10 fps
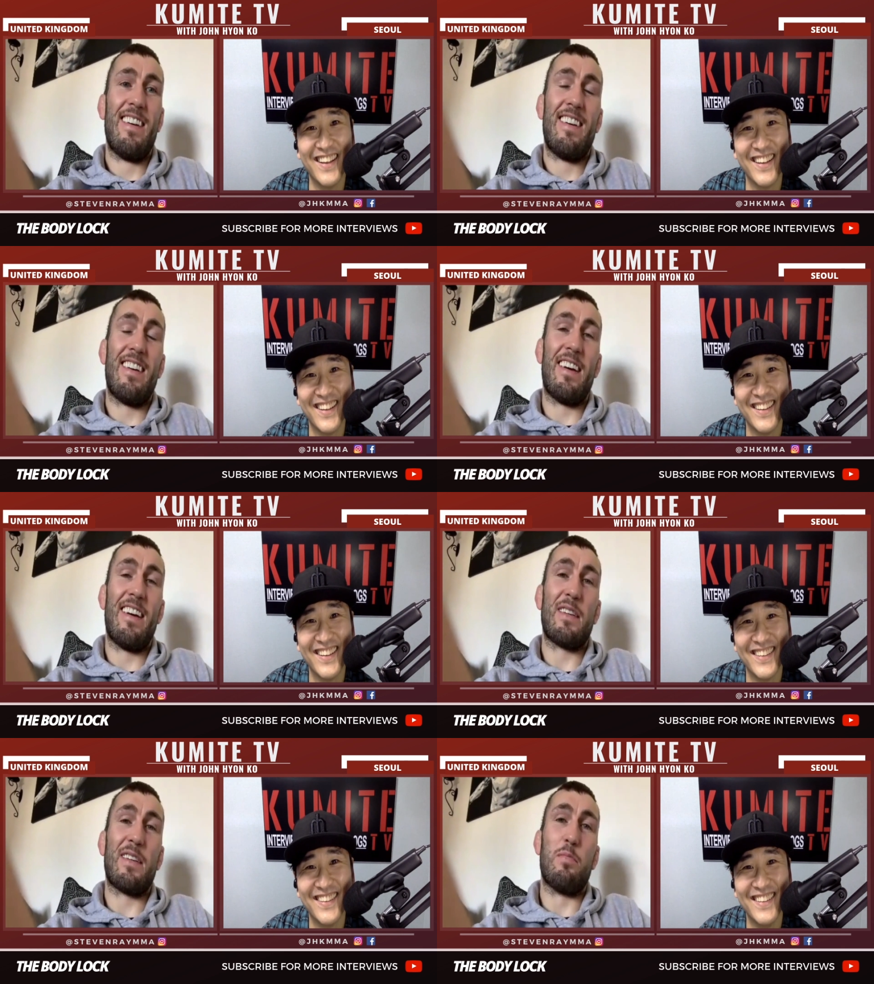Speaker 1: yeah, that's
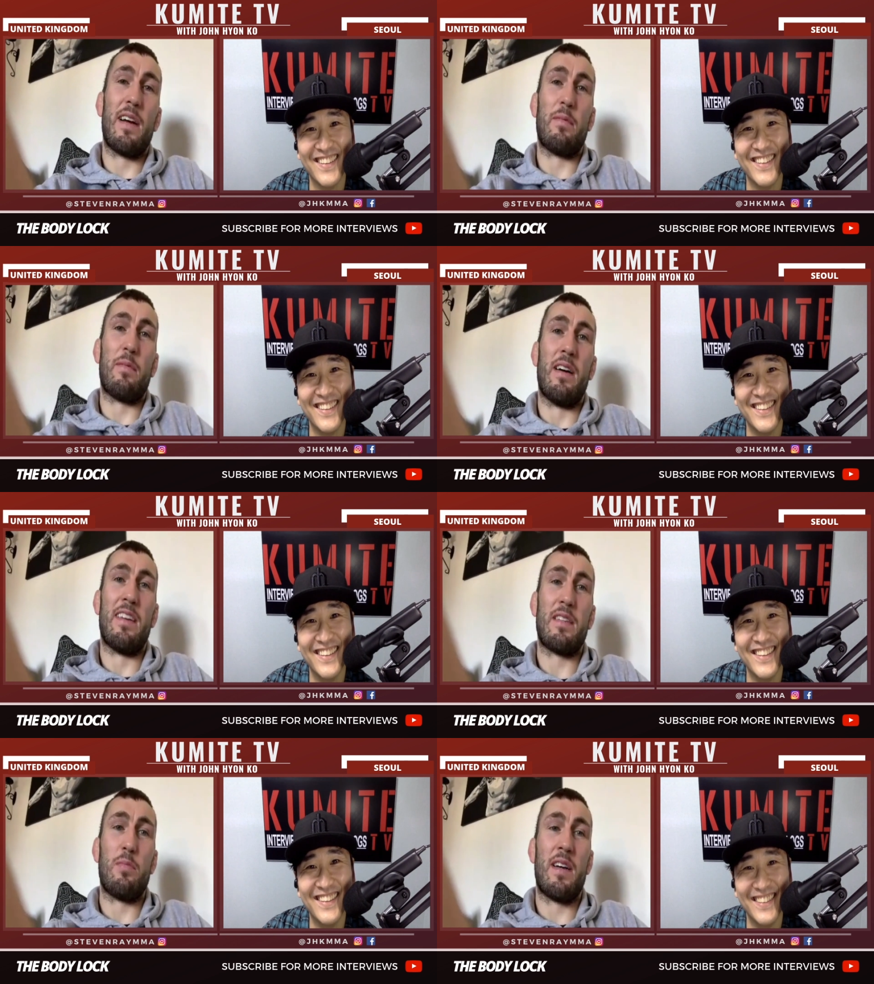big, man. That's
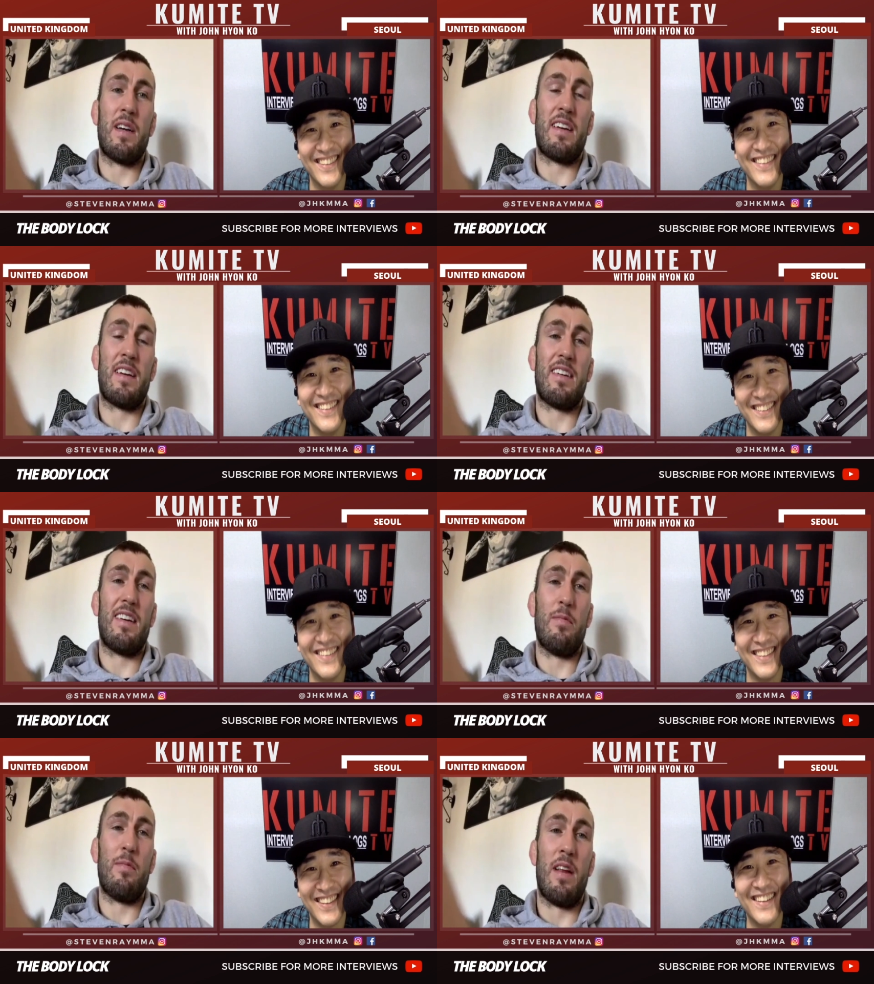big. I
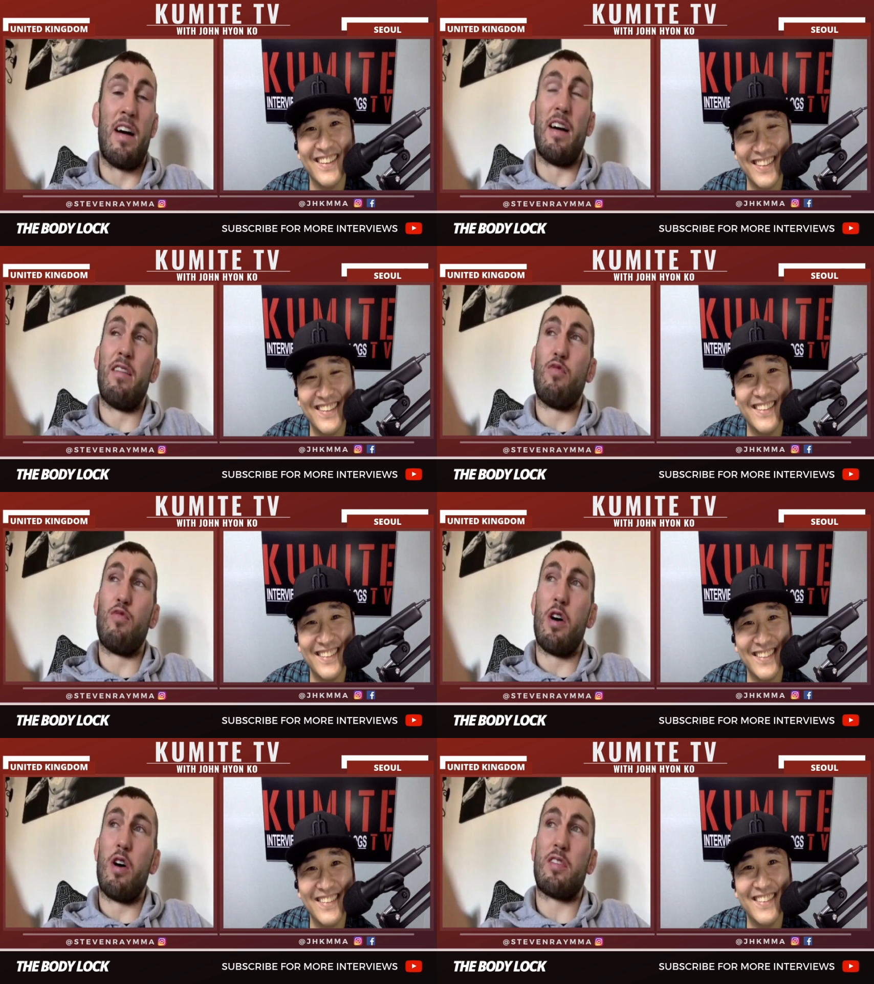mean, I, have
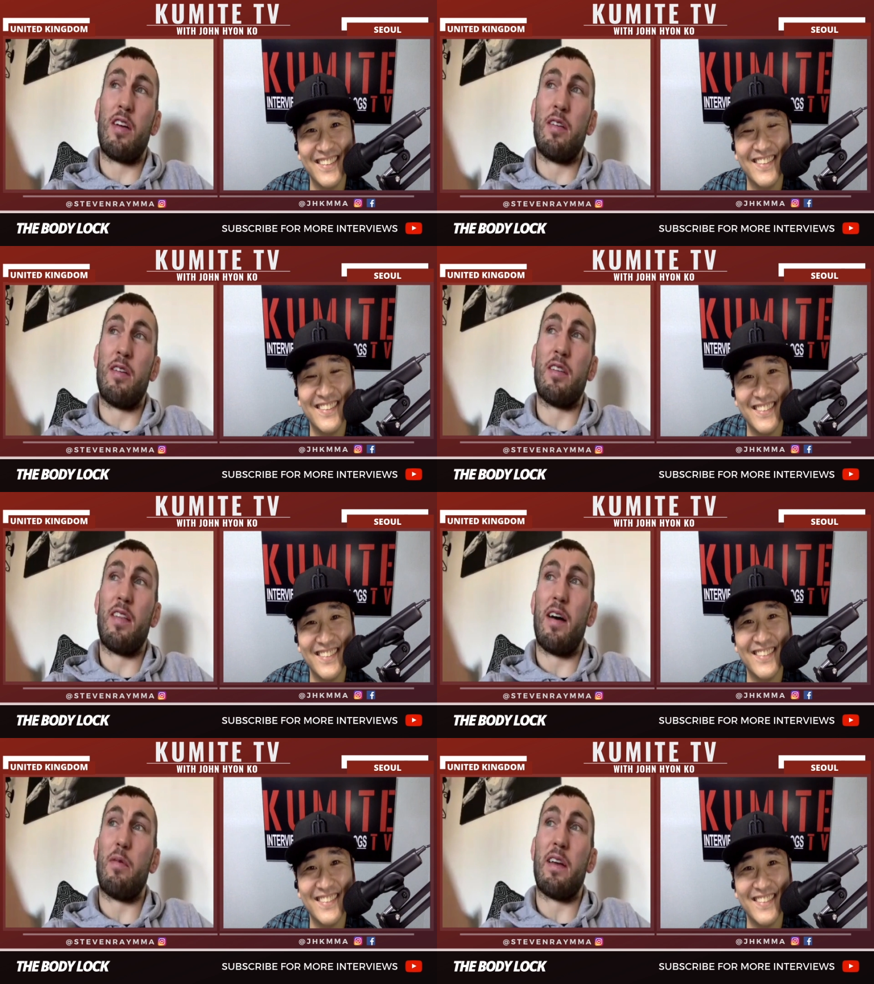walked around at
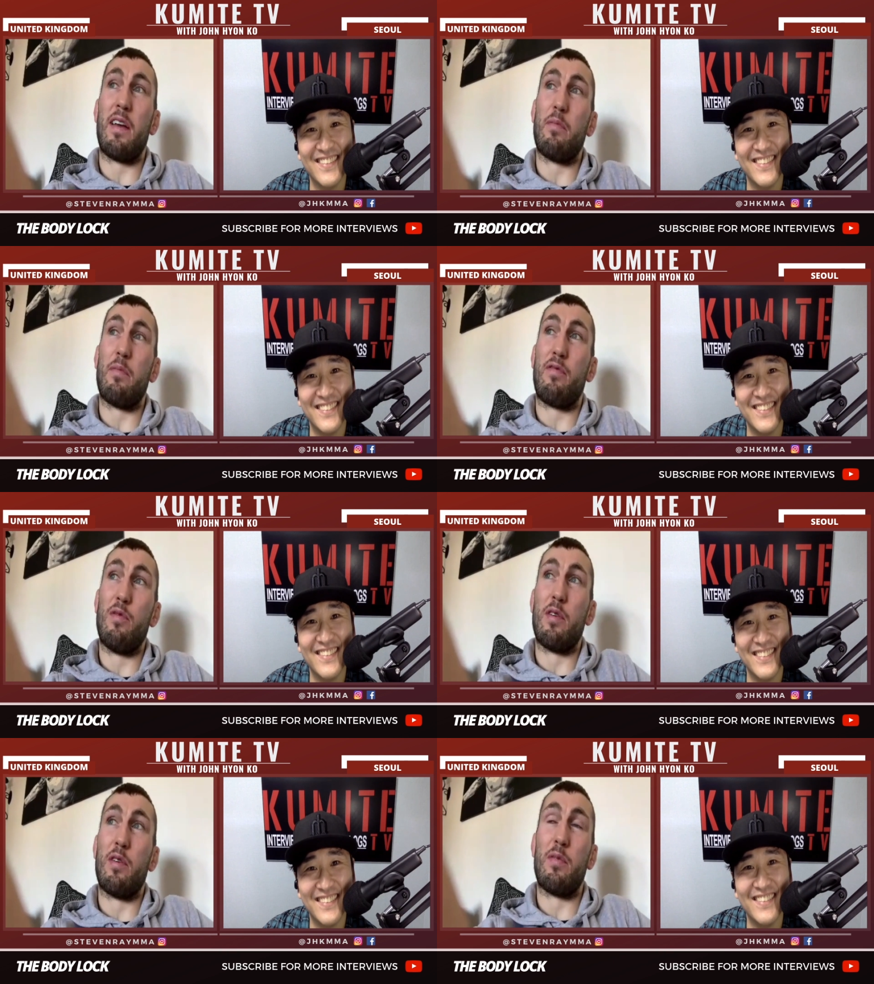that weight before,
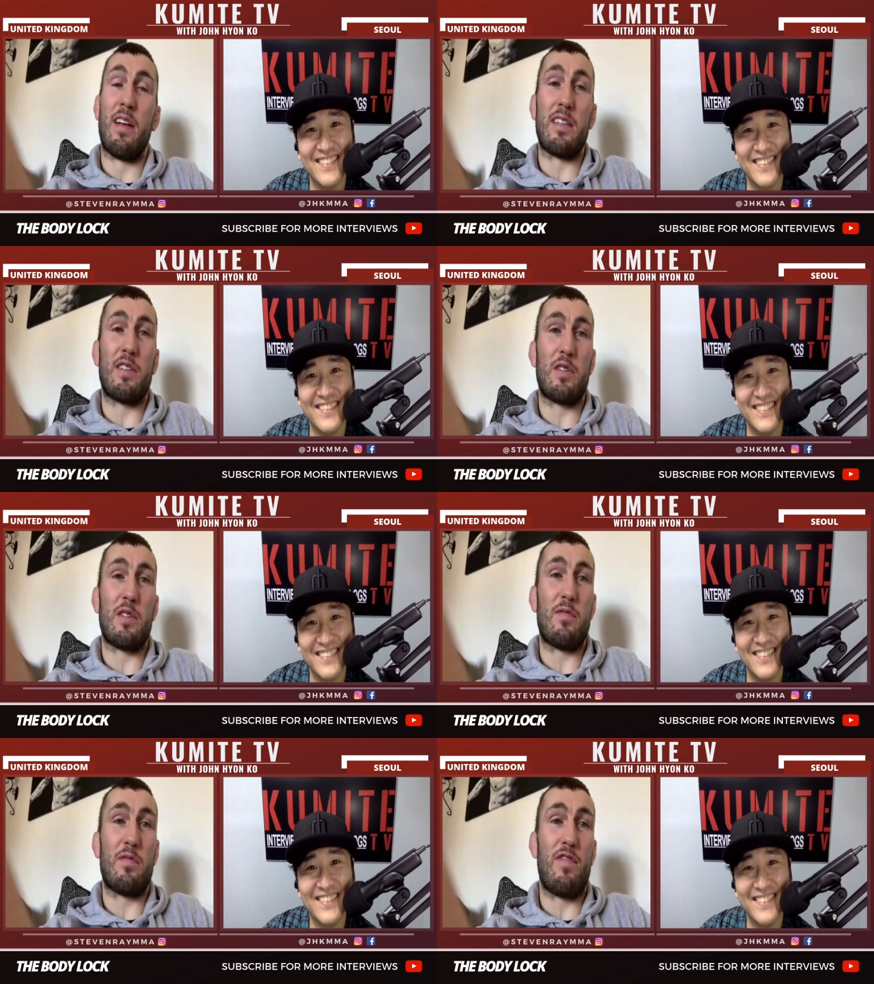but that's just
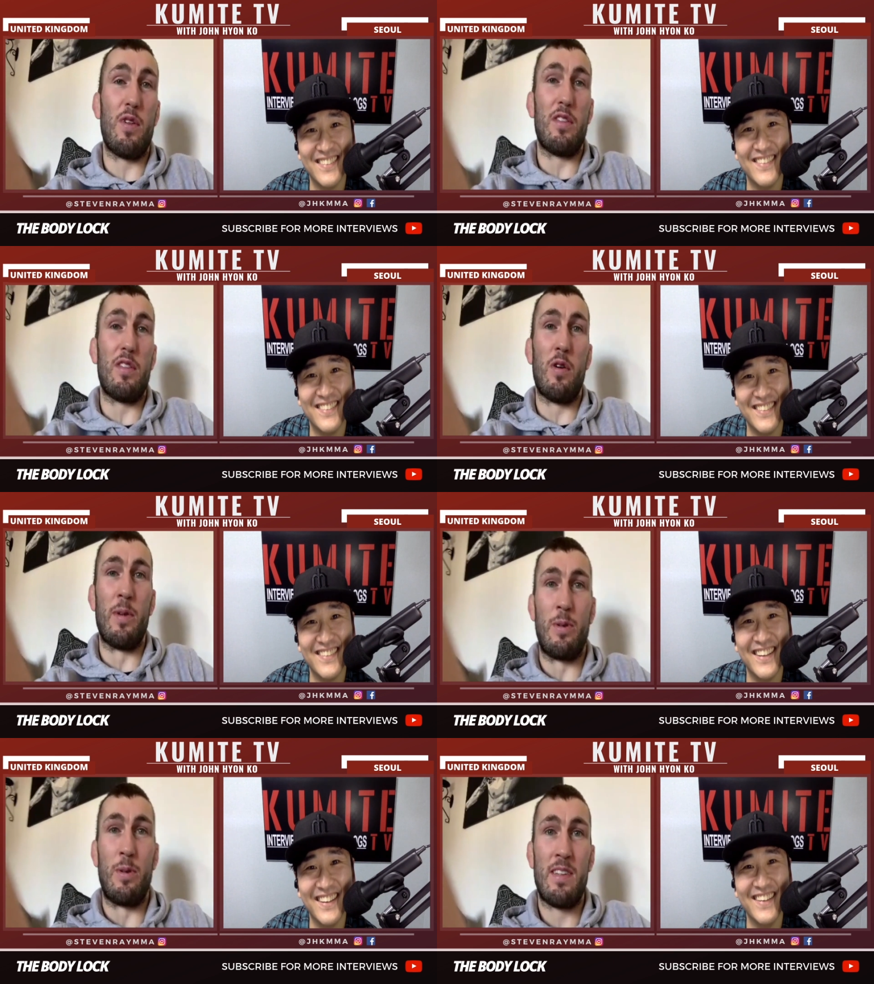Philly
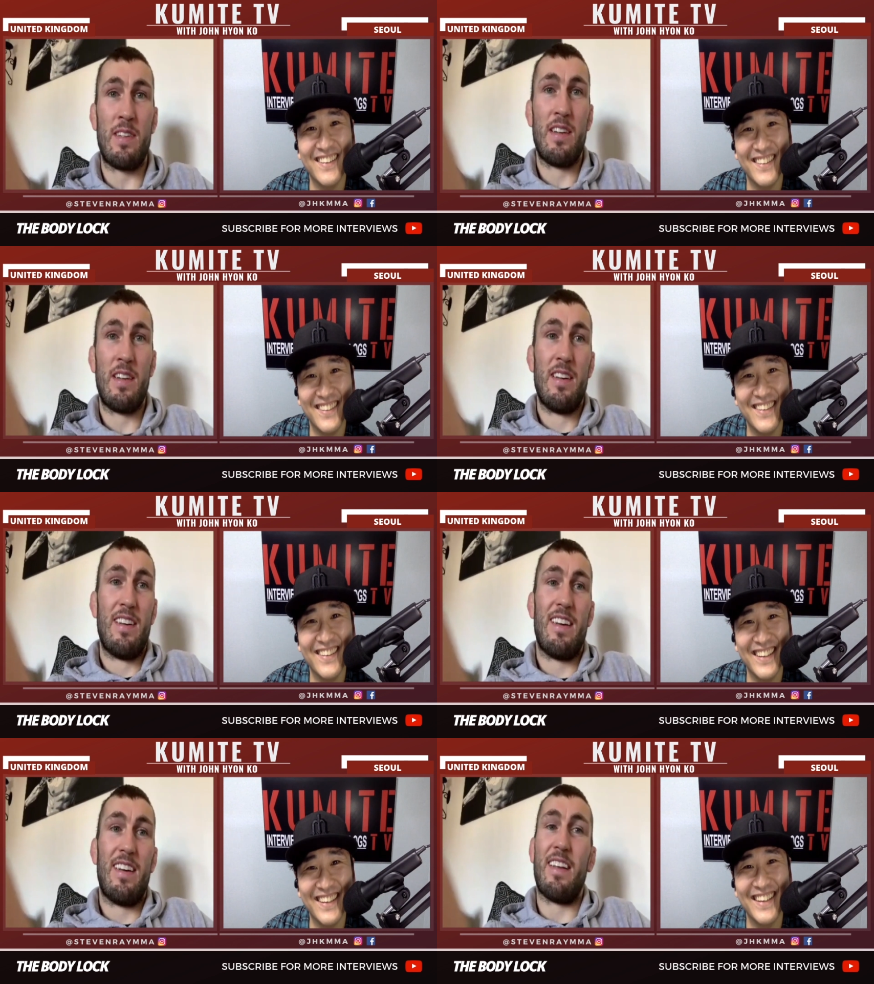dominoes,
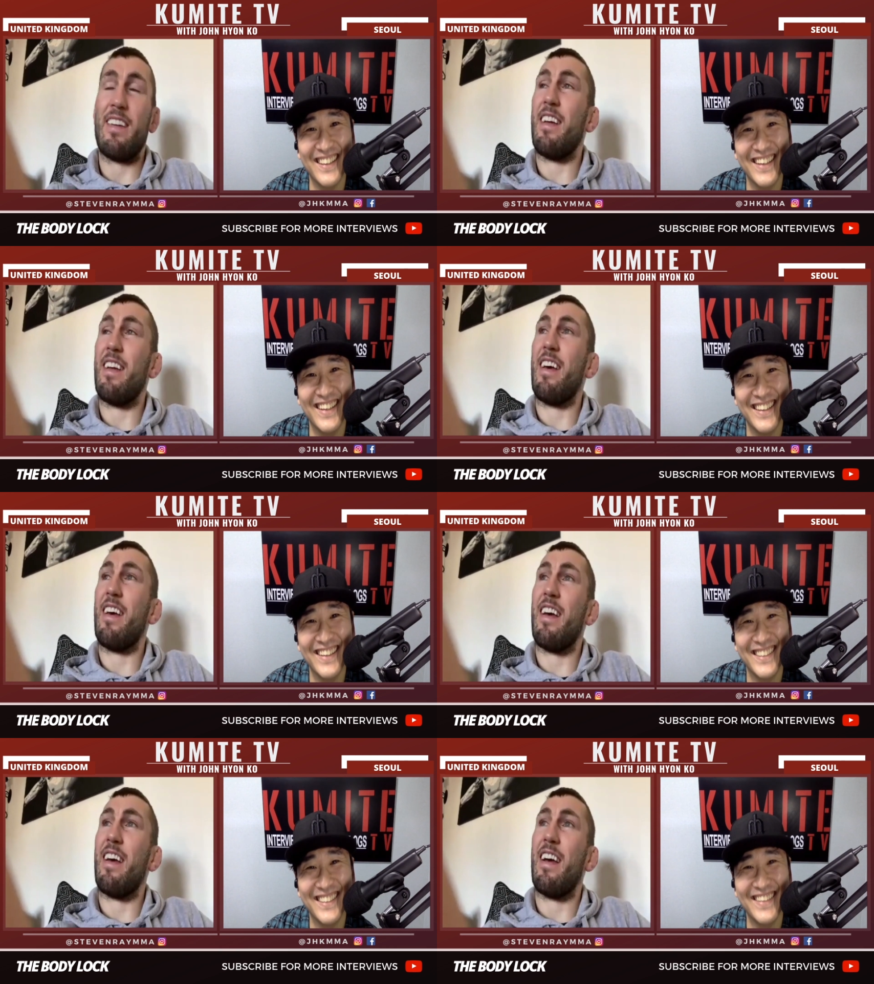and
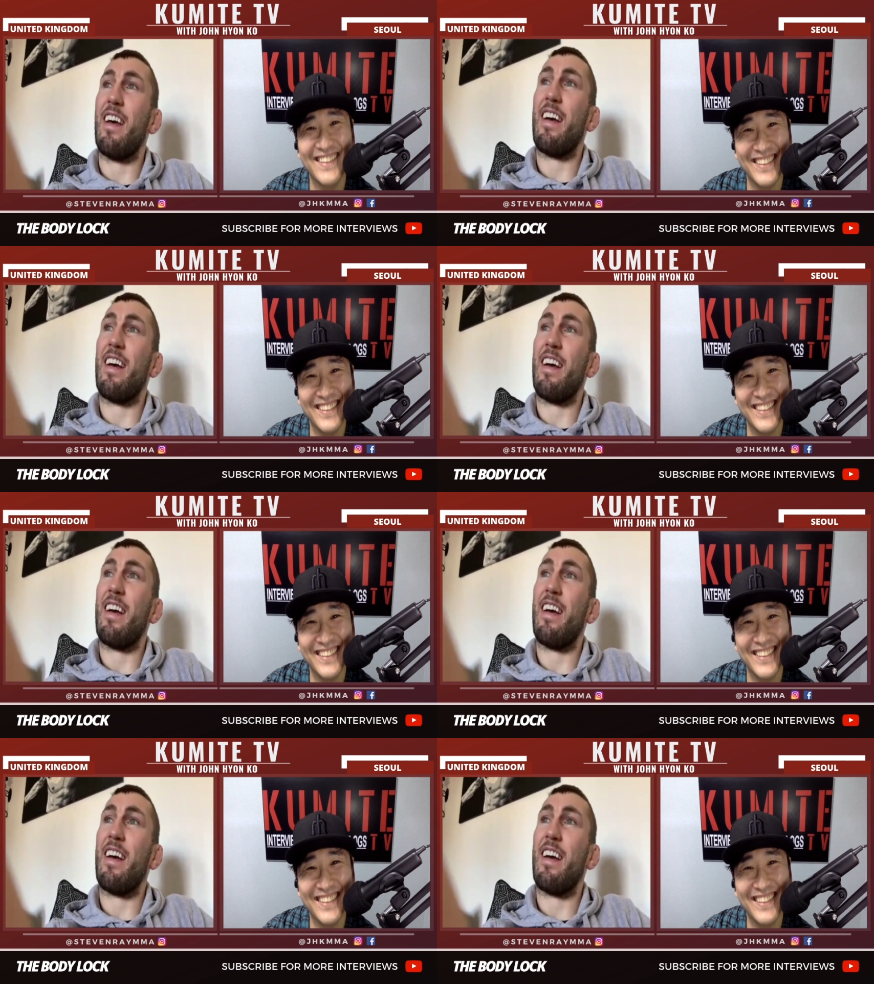and